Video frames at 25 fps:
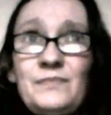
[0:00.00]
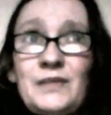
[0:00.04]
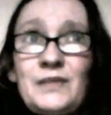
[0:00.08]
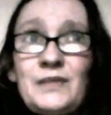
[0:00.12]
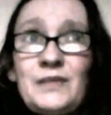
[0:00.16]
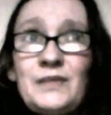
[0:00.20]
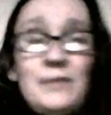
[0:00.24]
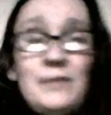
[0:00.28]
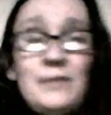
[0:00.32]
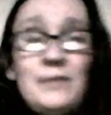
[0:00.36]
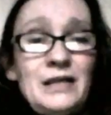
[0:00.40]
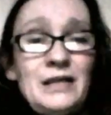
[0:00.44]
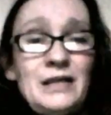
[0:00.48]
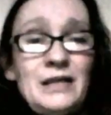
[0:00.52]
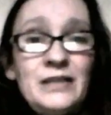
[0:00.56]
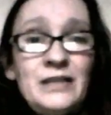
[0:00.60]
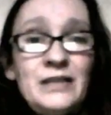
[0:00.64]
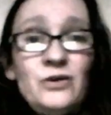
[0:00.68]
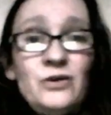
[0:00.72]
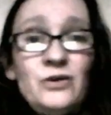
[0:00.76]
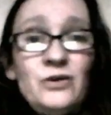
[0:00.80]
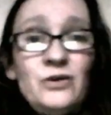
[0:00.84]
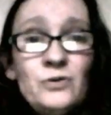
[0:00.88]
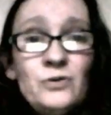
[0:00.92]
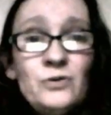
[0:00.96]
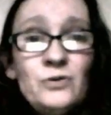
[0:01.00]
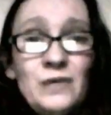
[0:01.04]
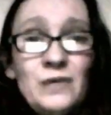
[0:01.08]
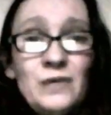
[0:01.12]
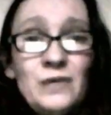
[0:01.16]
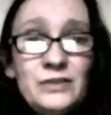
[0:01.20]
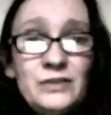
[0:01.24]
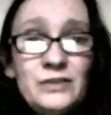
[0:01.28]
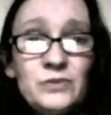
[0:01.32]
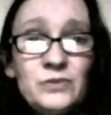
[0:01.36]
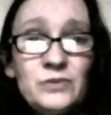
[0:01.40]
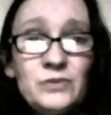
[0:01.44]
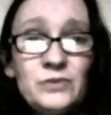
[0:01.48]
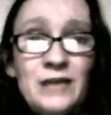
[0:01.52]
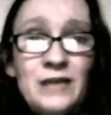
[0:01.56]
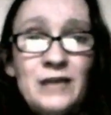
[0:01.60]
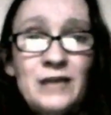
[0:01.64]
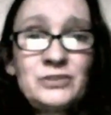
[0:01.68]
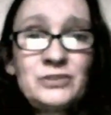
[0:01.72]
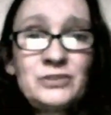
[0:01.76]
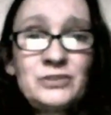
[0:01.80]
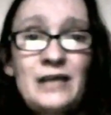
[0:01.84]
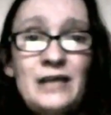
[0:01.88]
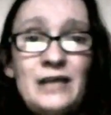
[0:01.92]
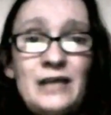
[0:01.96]
mean, I know that
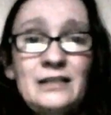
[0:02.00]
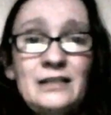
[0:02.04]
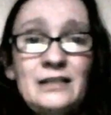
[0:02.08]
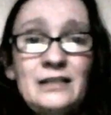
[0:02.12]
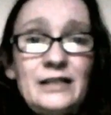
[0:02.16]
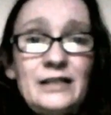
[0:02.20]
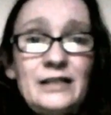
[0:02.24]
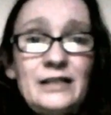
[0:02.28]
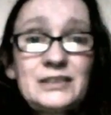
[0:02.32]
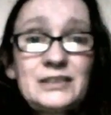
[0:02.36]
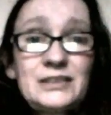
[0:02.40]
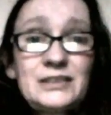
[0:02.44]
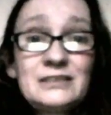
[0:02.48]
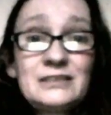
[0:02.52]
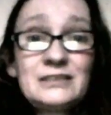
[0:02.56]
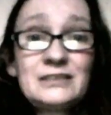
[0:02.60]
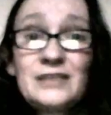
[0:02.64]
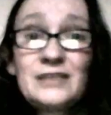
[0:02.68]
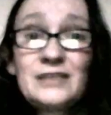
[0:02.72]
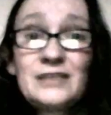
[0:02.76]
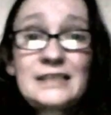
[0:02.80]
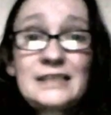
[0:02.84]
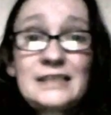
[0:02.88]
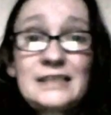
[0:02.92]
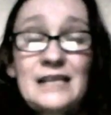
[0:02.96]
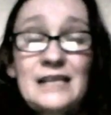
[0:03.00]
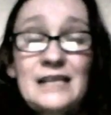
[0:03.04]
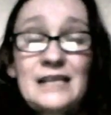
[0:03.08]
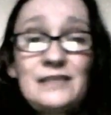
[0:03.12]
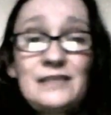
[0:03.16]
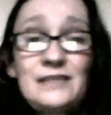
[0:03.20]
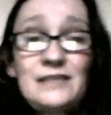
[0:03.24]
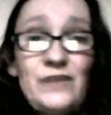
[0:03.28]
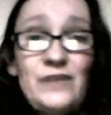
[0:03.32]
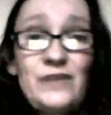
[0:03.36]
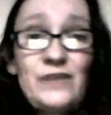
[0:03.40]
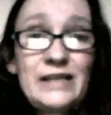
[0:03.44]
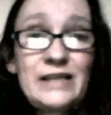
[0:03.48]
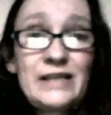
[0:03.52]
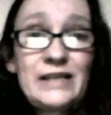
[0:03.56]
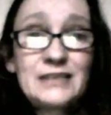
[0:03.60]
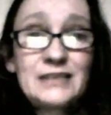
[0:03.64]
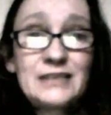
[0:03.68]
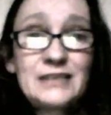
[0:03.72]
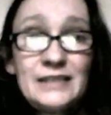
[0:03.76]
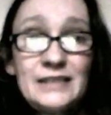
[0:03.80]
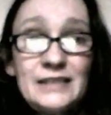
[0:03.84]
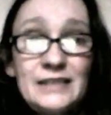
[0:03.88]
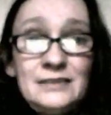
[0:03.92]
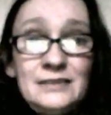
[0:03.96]
doing ad clicks isn't exactly very
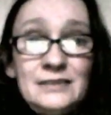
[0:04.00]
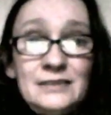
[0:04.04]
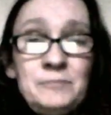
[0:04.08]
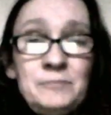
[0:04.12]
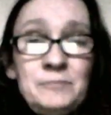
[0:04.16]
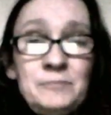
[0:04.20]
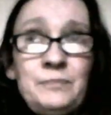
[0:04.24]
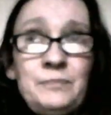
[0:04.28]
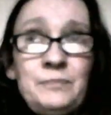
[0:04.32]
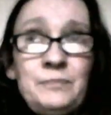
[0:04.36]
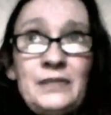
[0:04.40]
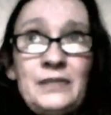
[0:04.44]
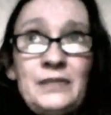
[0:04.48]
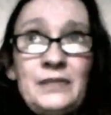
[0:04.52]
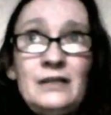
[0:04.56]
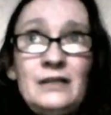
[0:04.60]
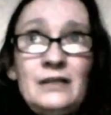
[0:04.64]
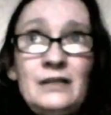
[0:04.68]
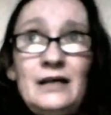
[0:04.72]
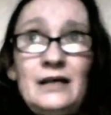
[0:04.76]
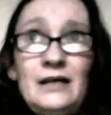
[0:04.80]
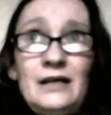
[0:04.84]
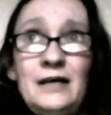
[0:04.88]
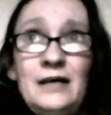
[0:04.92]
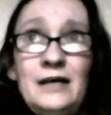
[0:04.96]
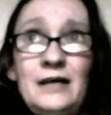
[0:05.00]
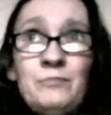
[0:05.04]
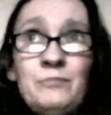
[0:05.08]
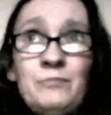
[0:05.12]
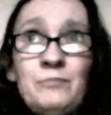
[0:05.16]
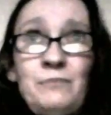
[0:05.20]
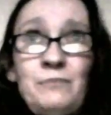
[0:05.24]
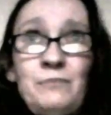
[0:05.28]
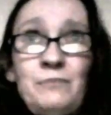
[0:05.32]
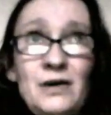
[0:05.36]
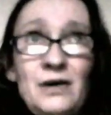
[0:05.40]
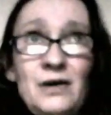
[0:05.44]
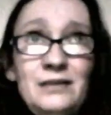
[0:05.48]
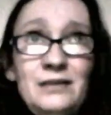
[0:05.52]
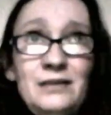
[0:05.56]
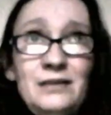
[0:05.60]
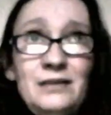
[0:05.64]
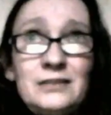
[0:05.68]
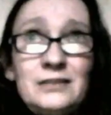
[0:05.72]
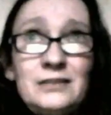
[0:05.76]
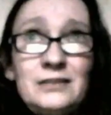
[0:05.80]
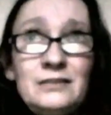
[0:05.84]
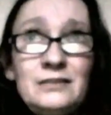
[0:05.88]
exciting, but